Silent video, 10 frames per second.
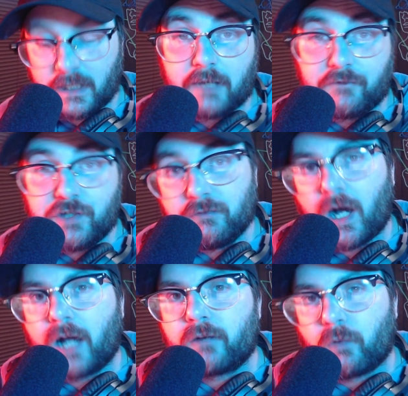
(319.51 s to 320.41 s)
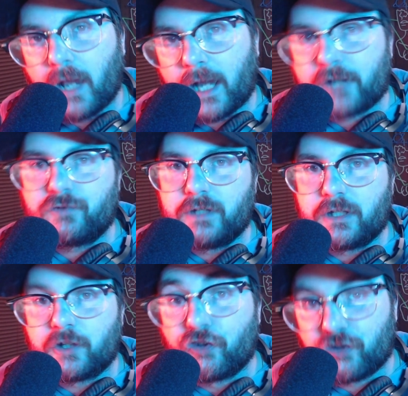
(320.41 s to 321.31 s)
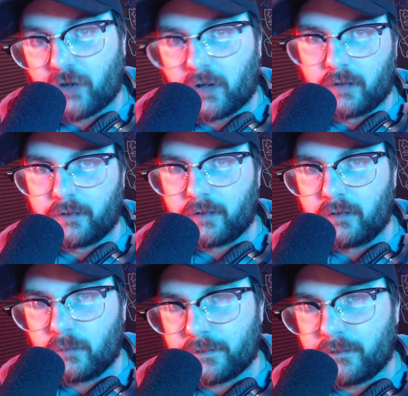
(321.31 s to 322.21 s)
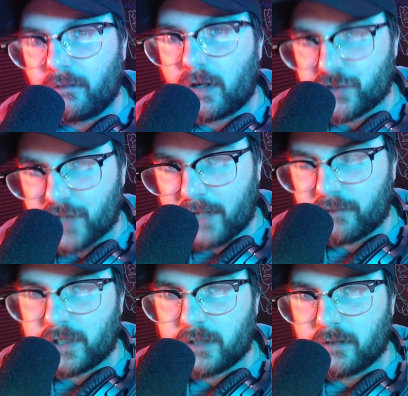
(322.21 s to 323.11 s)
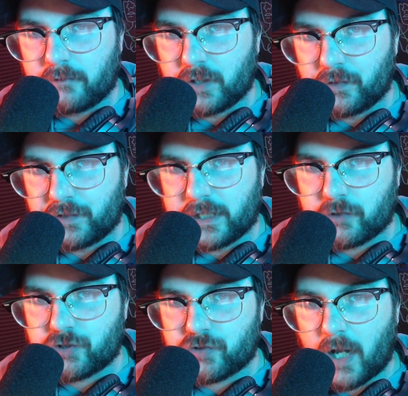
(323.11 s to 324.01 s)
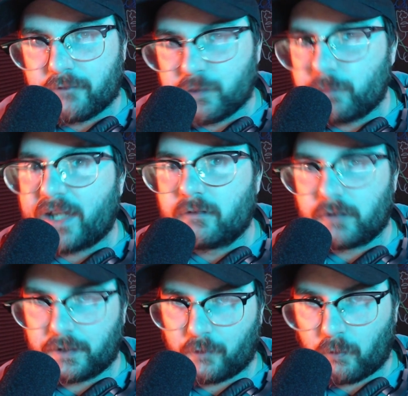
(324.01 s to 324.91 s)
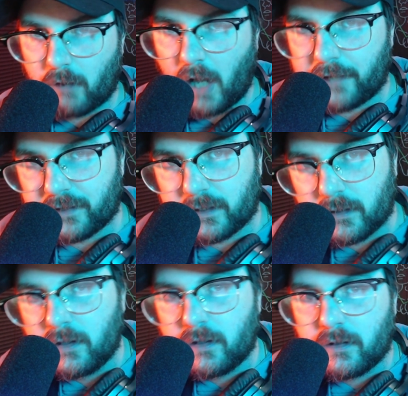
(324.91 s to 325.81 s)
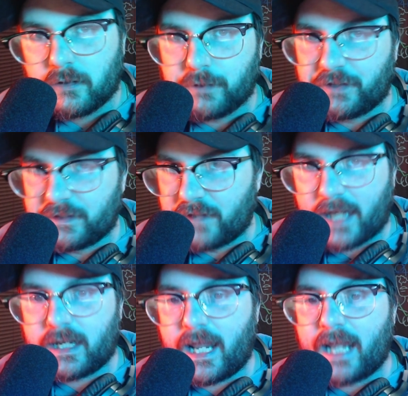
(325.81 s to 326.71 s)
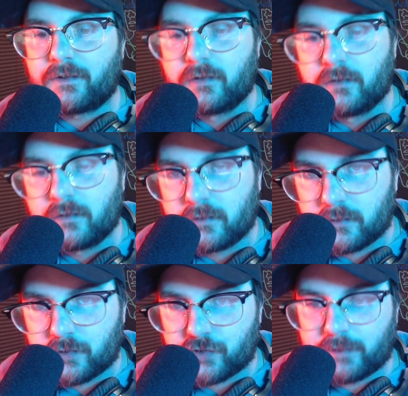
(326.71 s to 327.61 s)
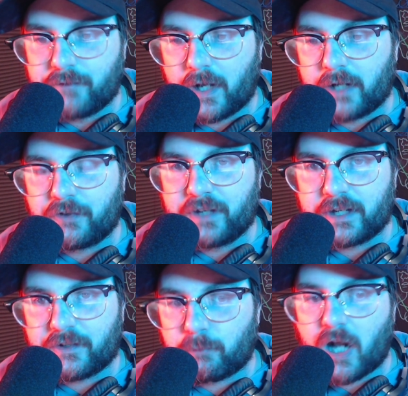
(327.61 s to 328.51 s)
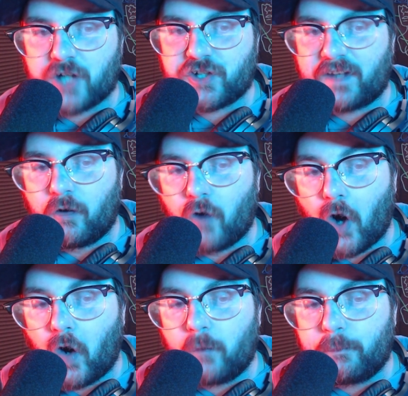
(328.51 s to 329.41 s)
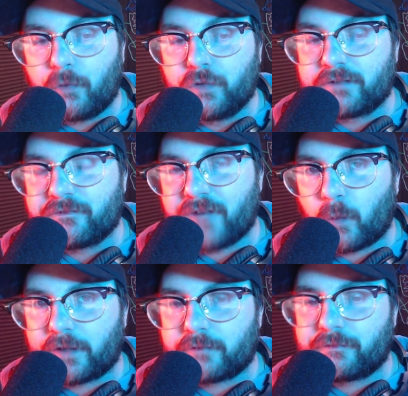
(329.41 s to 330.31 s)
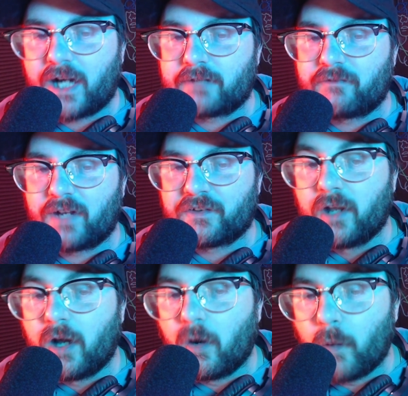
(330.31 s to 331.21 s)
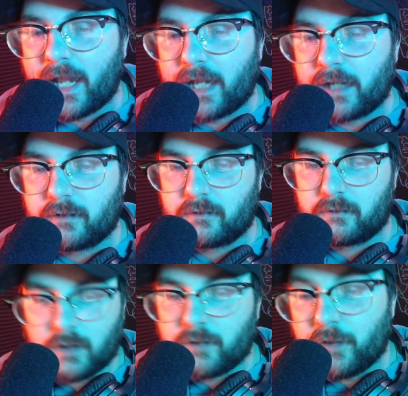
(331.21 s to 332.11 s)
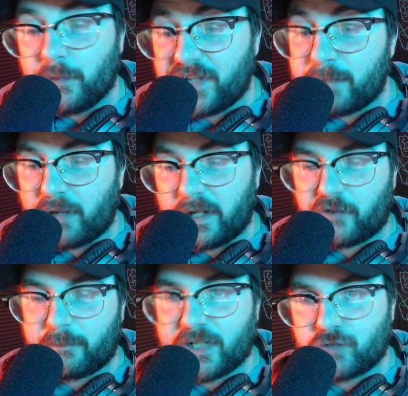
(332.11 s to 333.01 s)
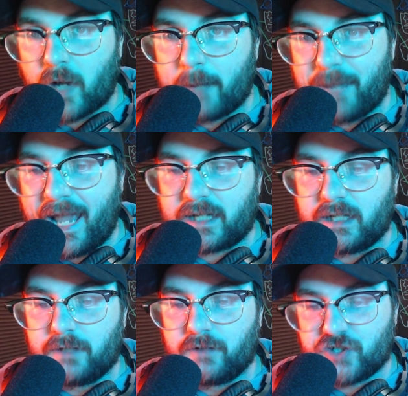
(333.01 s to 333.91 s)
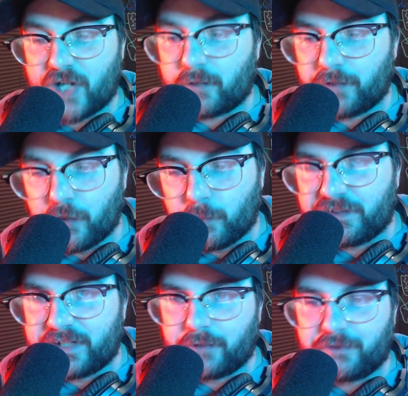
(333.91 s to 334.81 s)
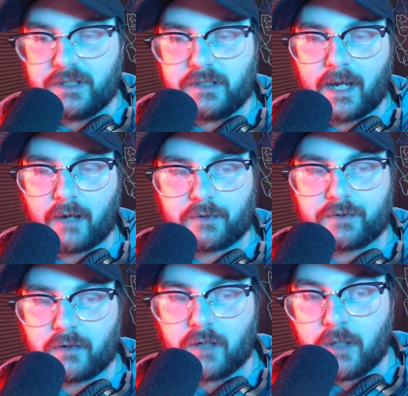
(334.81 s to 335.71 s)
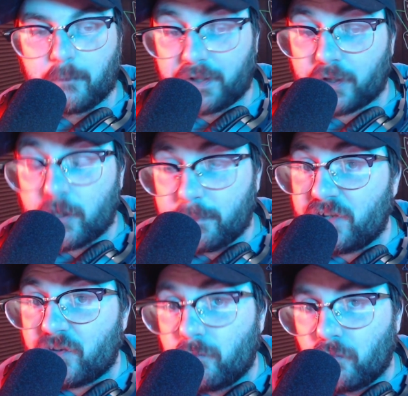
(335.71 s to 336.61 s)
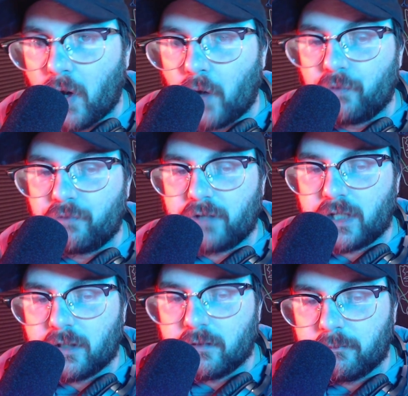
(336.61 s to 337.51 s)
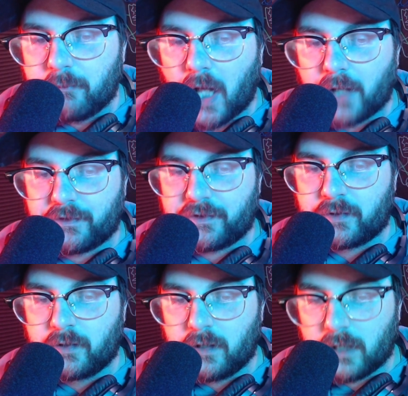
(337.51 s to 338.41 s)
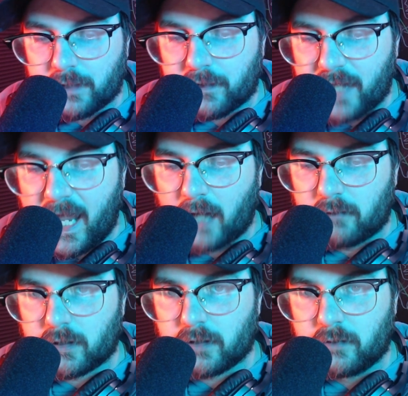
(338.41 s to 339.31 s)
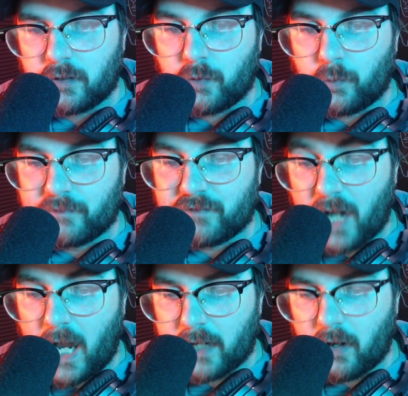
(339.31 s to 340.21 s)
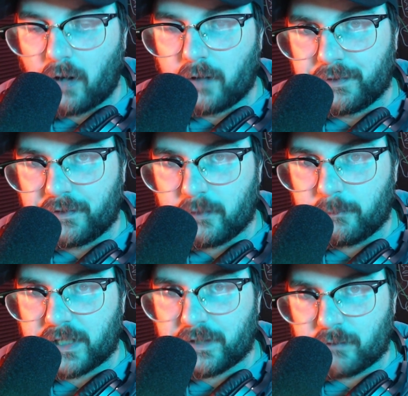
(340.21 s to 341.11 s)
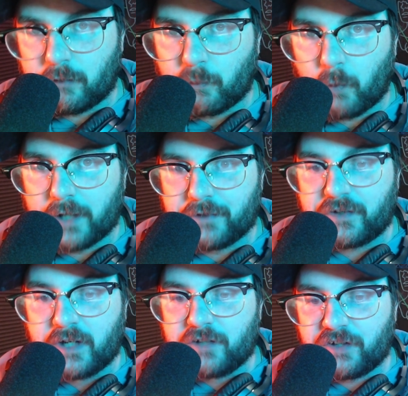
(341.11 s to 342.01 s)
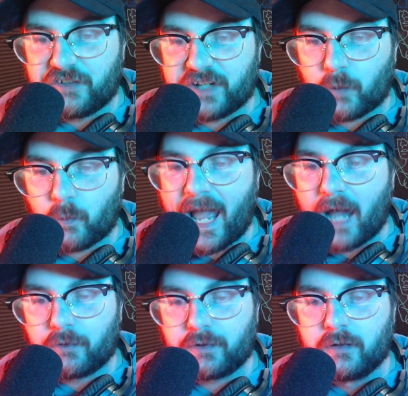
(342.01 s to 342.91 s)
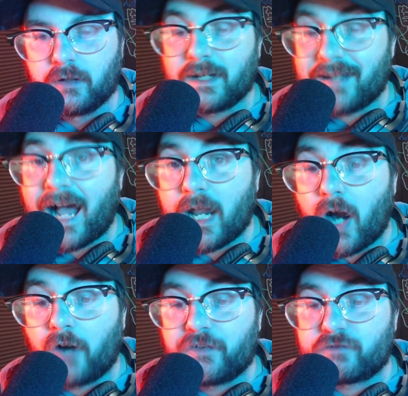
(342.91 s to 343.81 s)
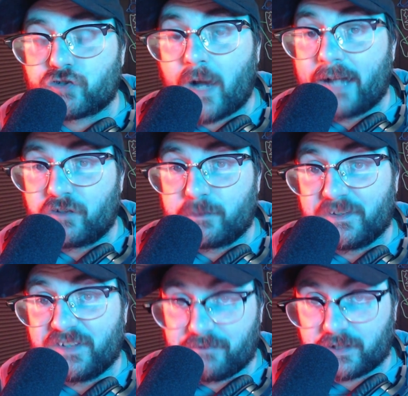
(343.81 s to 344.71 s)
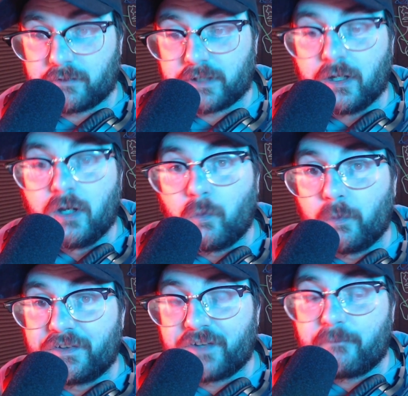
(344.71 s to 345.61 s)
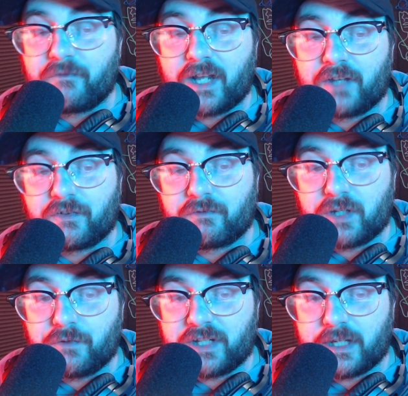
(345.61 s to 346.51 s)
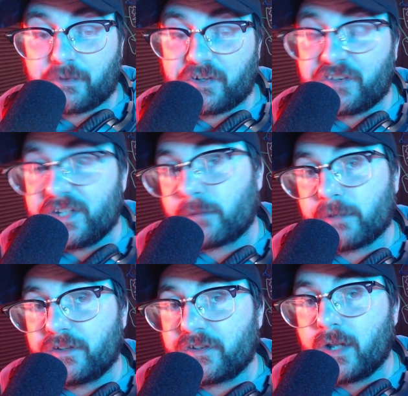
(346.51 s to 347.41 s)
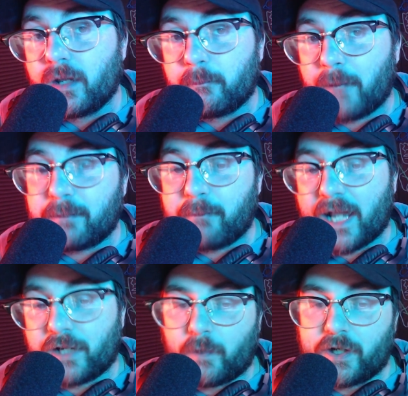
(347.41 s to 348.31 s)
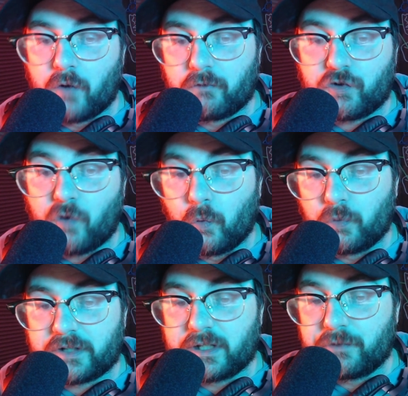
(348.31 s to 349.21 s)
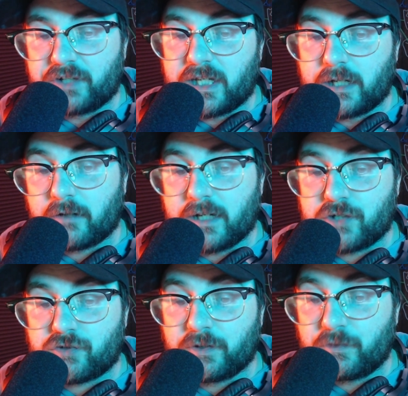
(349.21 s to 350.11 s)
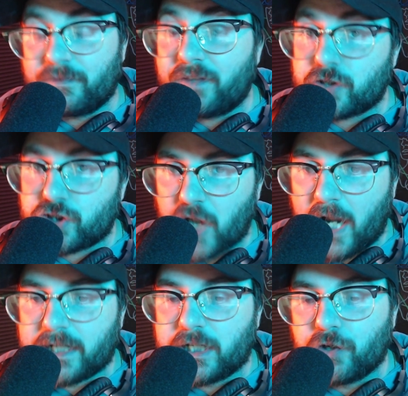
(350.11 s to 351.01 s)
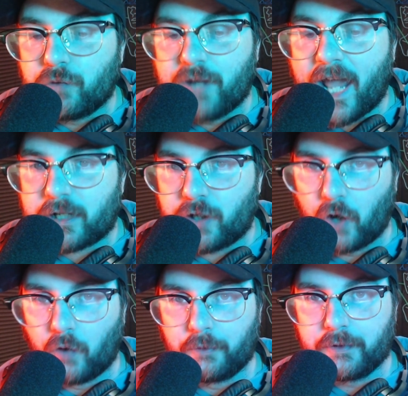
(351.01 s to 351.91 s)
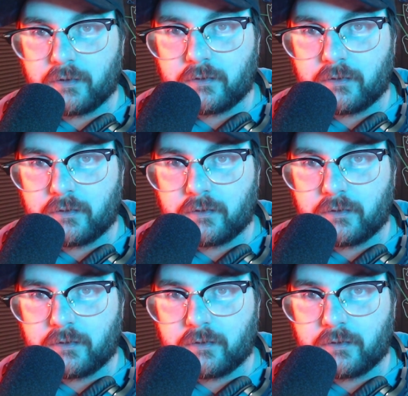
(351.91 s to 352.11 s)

If you lot were actually concerned with the longevity of Guilty Gear Strive, you would take a look at the horizon. You'd see Tekken 8, Street Fighter 6, and Project L all pulling fair-weather fighting fans away. Those same players might drop back in to check on the newest DLC character, but there could be some lonely months in the tower, with diehards being the only ones to stick around. Diehards of Strive specifically, when some fans of Guilty Gear as a series might migrate over to older Guilty Gear entries with their shiny new netcode.